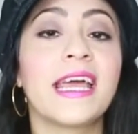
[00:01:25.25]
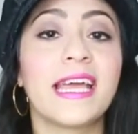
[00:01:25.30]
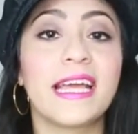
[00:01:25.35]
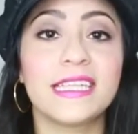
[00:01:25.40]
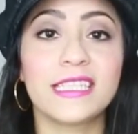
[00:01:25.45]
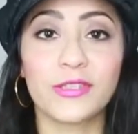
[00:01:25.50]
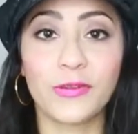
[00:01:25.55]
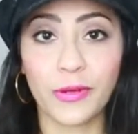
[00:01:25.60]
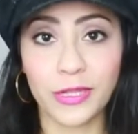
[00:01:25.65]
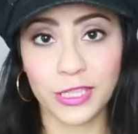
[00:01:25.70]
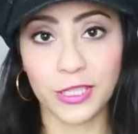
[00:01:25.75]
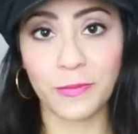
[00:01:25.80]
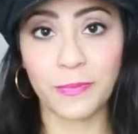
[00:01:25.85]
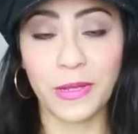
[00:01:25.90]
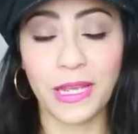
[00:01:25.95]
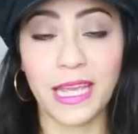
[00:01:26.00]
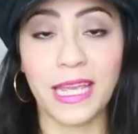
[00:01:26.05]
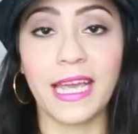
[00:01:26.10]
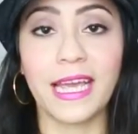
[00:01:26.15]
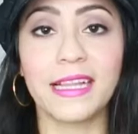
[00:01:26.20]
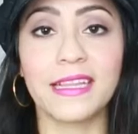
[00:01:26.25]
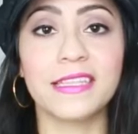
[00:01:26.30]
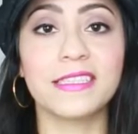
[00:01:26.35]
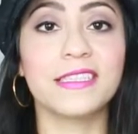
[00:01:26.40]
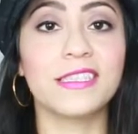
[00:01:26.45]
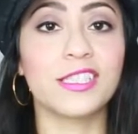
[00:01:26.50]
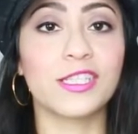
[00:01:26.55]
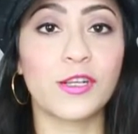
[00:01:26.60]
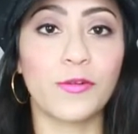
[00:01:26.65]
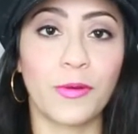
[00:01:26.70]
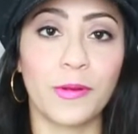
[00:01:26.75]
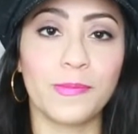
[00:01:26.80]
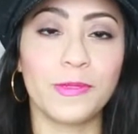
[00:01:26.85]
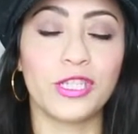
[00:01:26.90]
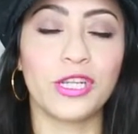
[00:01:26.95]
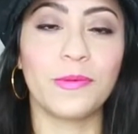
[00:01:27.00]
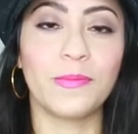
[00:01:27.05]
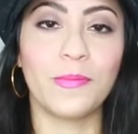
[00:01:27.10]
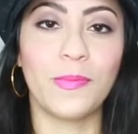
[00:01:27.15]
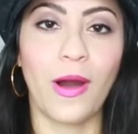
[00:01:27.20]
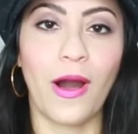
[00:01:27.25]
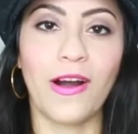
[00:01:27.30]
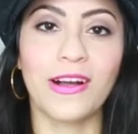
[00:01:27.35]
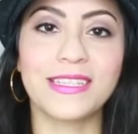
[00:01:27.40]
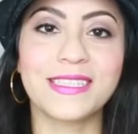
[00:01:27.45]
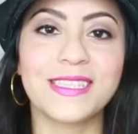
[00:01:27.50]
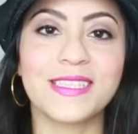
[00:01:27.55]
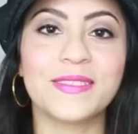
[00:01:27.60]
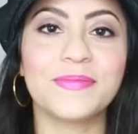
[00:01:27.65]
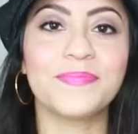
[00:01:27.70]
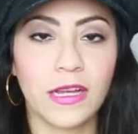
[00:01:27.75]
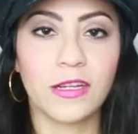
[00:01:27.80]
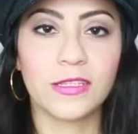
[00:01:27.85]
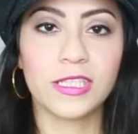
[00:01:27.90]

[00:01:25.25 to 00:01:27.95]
It's going to be in the description box.